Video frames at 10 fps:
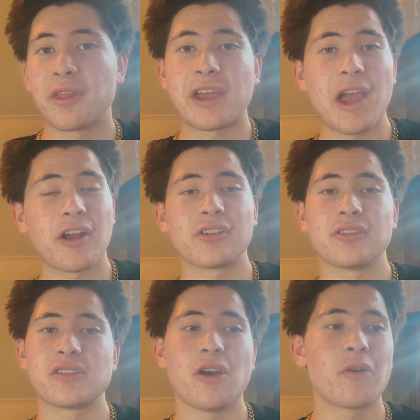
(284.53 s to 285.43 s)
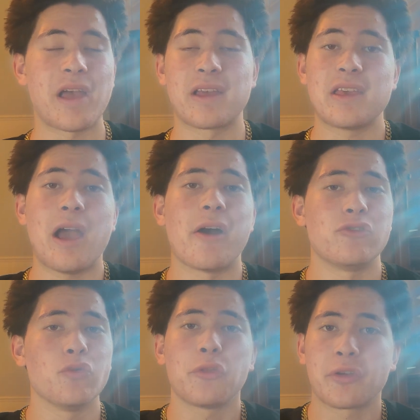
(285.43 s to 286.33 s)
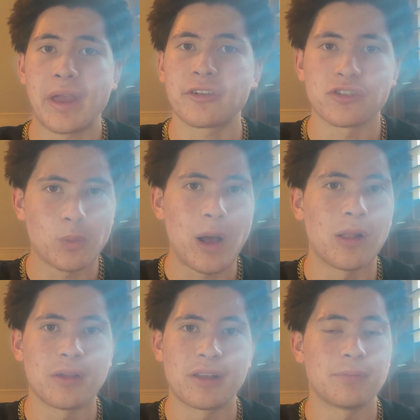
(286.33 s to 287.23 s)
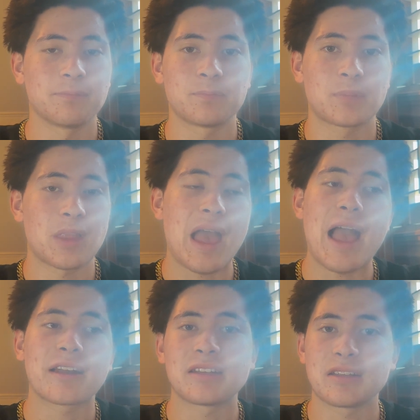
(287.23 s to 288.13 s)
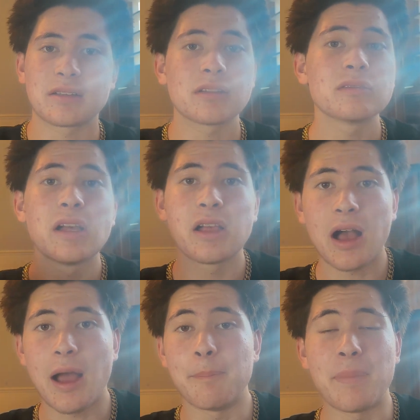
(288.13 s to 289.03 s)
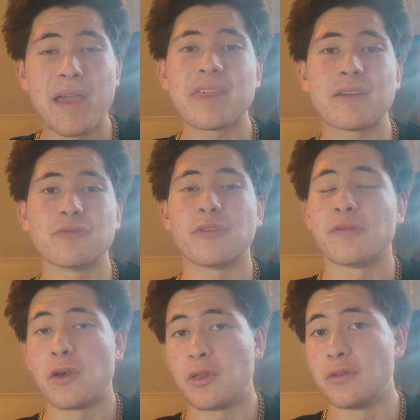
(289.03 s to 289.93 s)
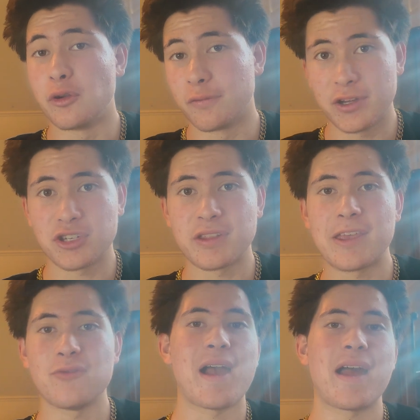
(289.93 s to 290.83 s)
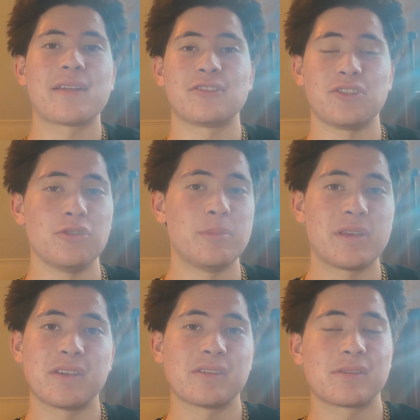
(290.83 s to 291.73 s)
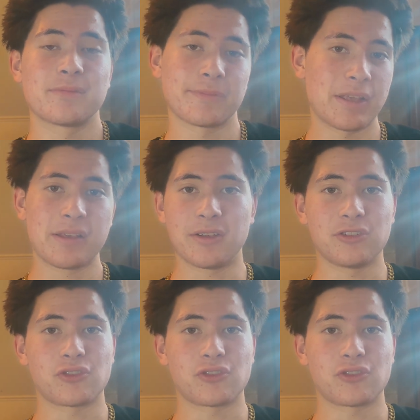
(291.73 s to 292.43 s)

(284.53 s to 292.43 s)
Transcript: the characters, okay, yeah, you wrote the characters well, and acting, I bet they fulfilled your vision that you had too because it was